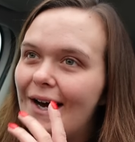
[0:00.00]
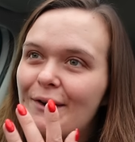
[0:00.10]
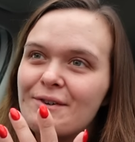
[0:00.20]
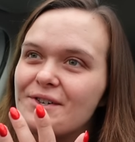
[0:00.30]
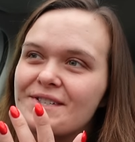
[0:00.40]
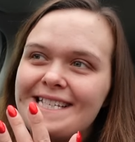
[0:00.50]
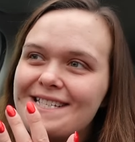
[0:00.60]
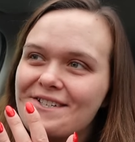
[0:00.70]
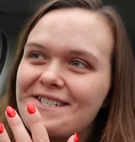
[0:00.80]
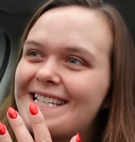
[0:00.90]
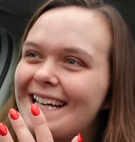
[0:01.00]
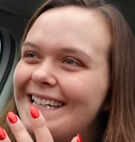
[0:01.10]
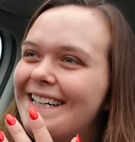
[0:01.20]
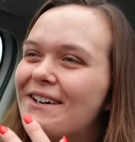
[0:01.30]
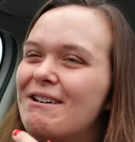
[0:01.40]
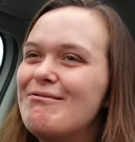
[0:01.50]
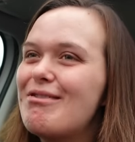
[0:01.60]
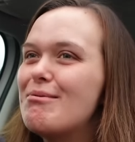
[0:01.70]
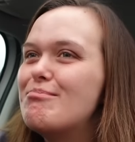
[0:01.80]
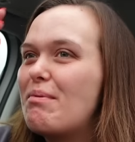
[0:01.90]
Of course he does.
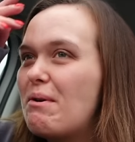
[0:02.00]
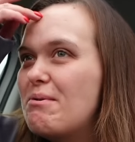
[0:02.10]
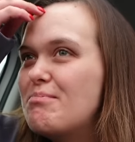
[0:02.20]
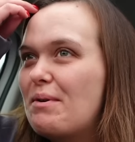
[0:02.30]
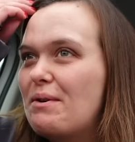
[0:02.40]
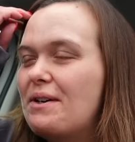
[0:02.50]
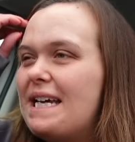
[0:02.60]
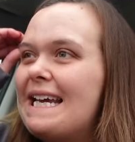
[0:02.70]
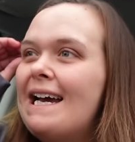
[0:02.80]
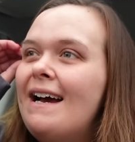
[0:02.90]
The poor boy.